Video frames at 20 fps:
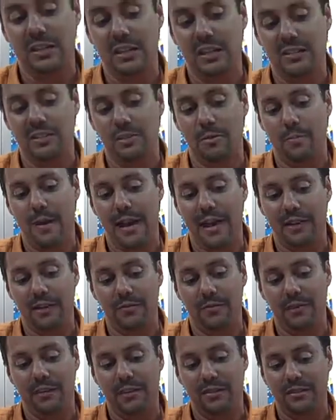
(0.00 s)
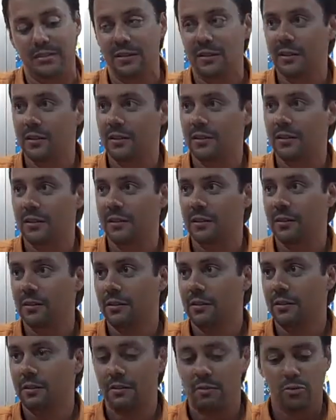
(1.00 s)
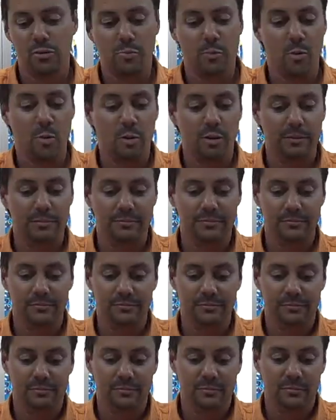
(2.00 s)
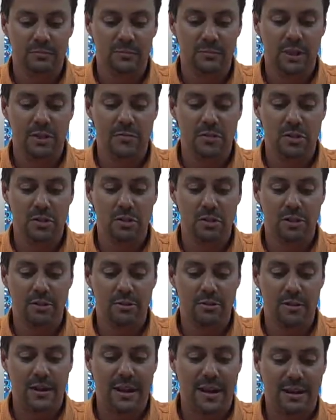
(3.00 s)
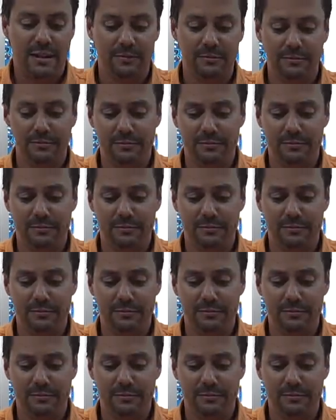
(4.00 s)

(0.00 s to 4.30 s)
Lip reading: against the back of this spool. Gives you your drag.